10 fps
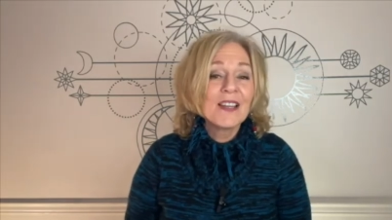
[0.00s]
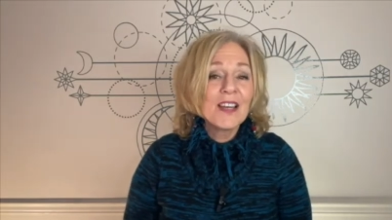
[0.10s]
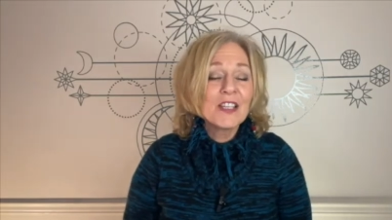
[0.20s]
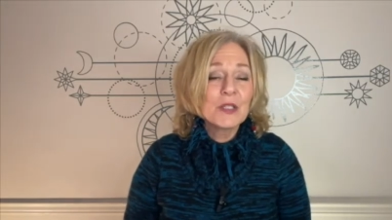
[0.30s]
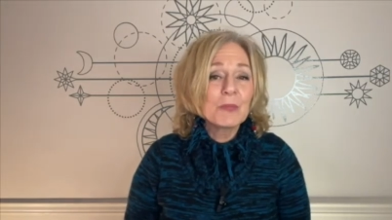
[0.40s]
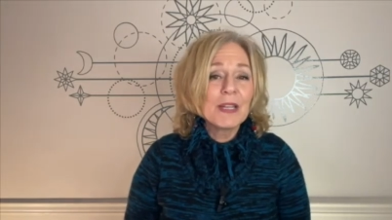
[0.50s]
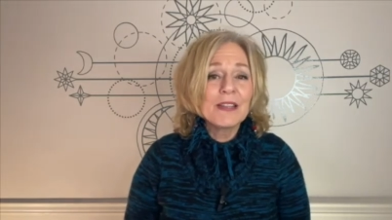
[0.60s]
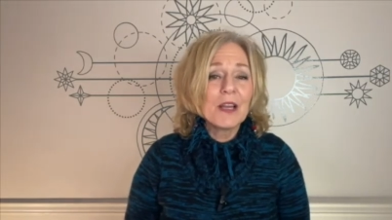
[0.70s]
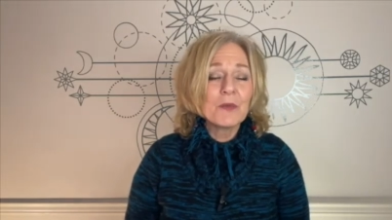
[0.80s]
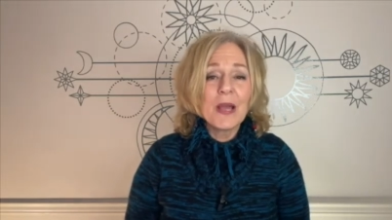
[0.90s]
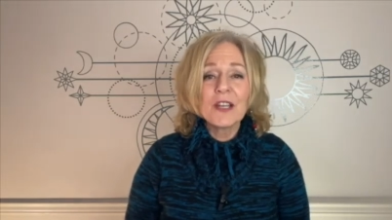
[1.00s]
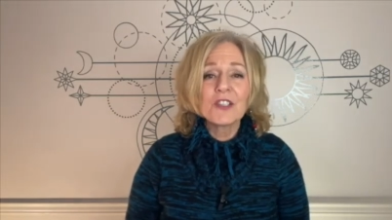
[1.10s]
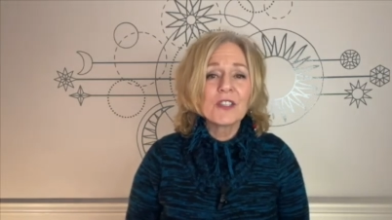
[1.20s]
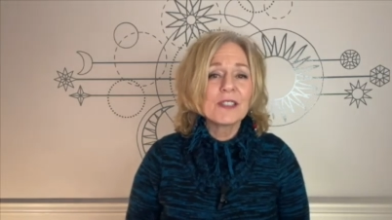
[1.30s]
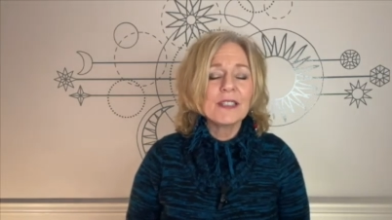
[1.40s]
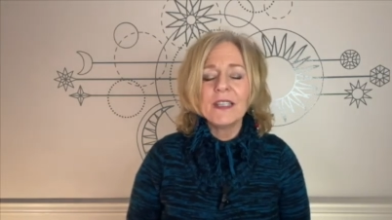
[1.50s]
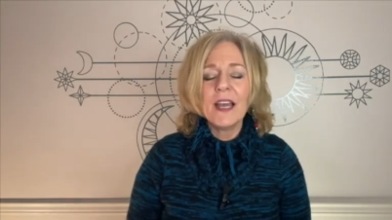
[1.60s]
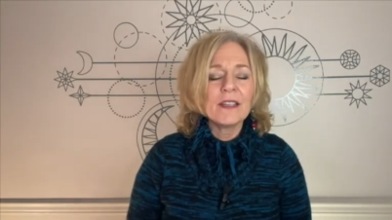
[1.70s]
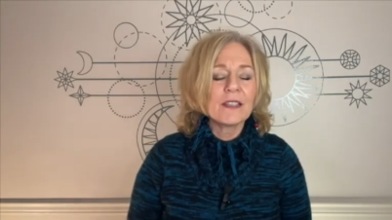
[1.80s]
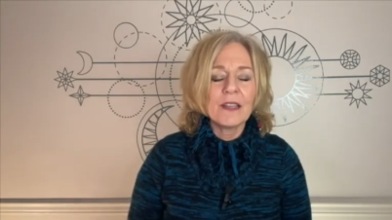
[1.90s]
Can I explain that rationally?
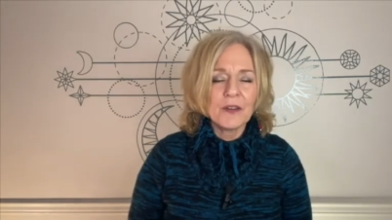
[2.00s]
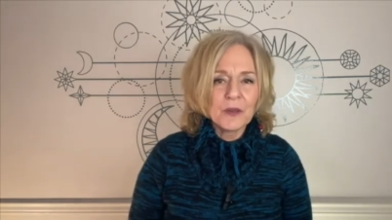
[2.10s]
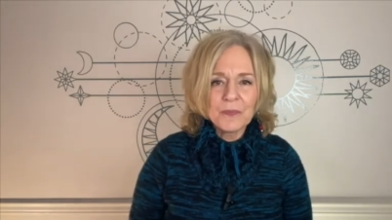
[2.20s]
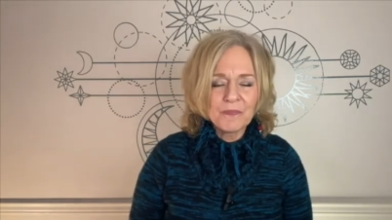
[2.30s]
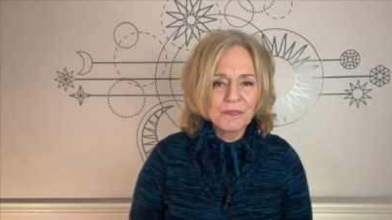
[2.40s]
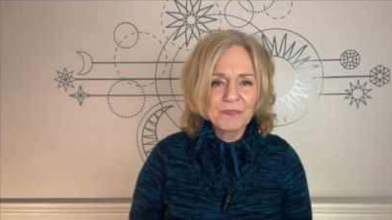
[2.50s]
Heck no.